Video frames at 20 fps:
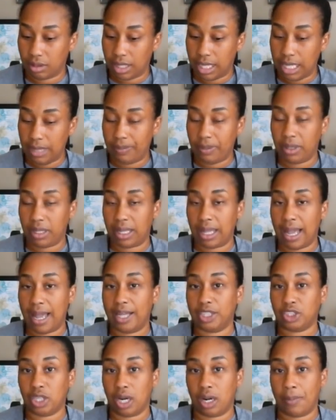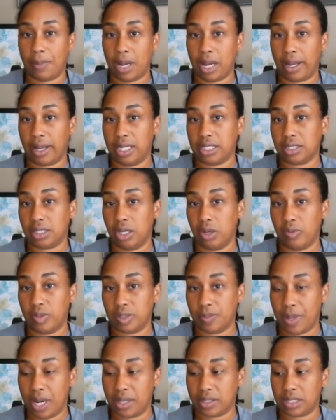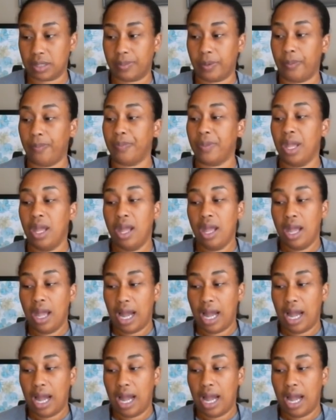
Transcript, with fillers: keeping the cash out of pocket as low as possible,